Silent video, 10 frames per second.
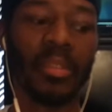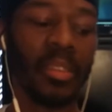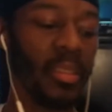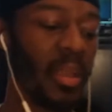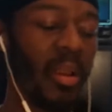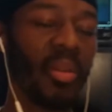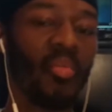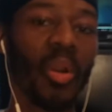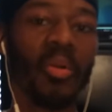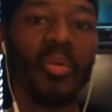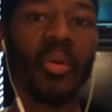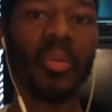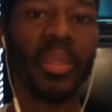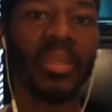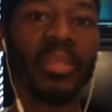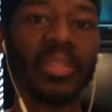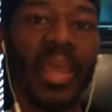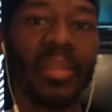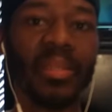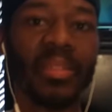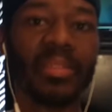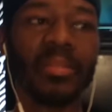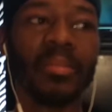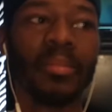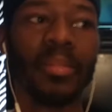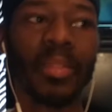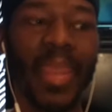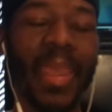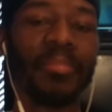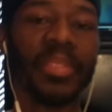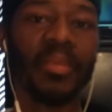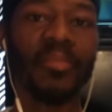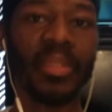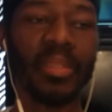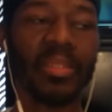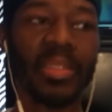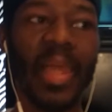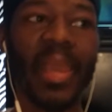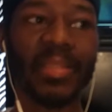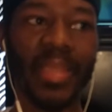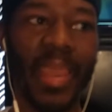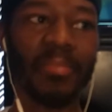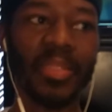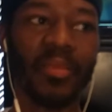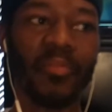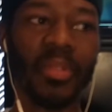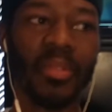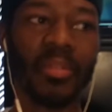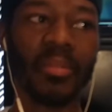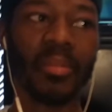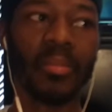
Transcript: he the only one who gonna get us out of this captivity this last captivity